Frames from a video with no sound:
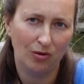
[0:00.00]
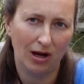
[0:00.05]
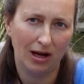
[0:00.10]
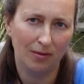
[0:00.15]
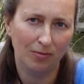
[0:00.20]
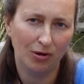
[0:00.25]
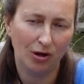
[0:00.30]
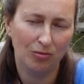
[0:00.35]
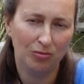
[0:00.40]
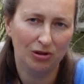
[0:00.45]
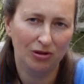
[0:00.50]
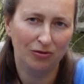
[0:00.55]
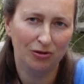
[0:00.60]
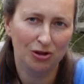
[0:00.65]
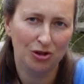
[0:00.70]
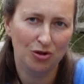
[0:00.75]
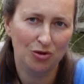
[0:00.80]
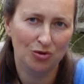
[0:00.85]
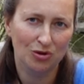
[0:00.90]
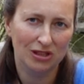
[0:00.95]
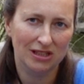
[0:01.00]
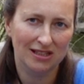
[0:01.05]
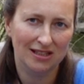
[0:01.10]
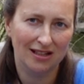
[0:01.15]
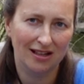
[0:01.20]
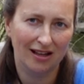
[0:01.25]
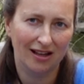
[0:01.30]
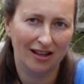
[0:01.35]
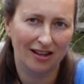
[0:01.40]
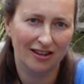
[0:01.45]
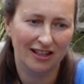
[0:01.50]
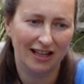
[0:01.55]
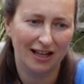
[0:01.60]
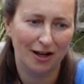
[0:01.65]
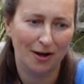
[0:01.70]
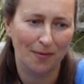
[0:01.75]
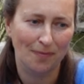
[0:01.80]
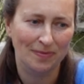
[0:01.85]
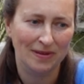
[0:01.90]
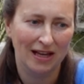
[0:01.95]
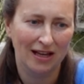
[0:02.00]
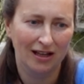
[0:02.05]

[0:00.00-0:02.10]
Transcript: I probably will use the